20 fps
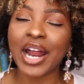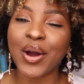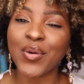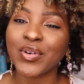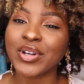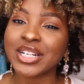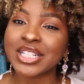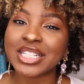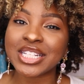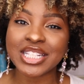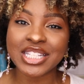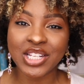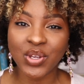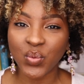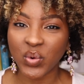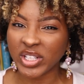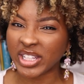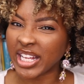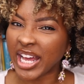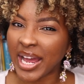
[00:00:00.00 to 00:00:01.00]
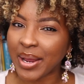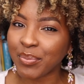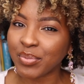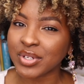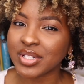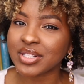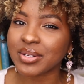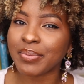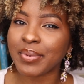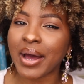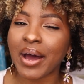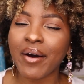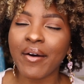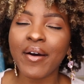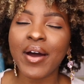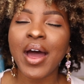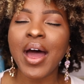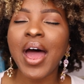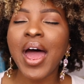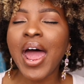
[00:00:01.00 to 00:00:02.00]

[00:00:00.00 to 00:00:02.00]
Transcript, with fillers: I wanted to see what the hype was about